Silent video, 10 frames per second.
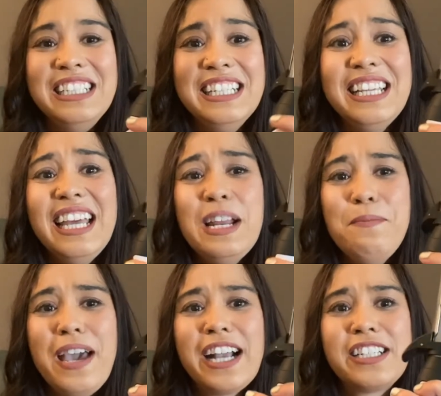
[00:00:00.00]
To get it
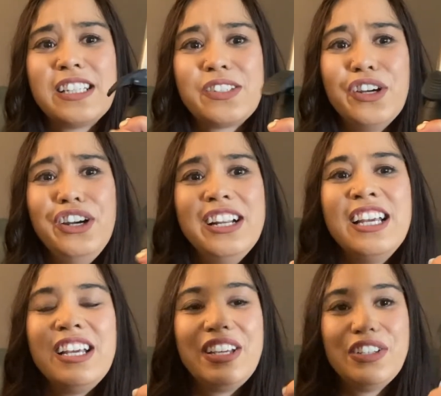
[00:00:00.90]
back to the start,
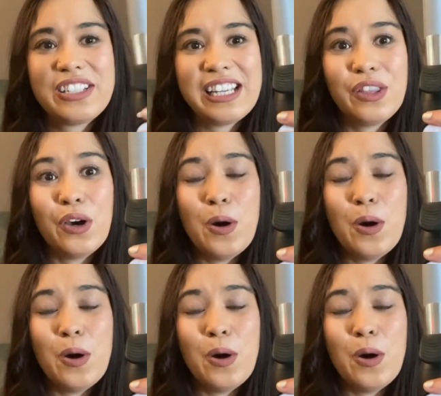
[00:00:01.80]
you just hit the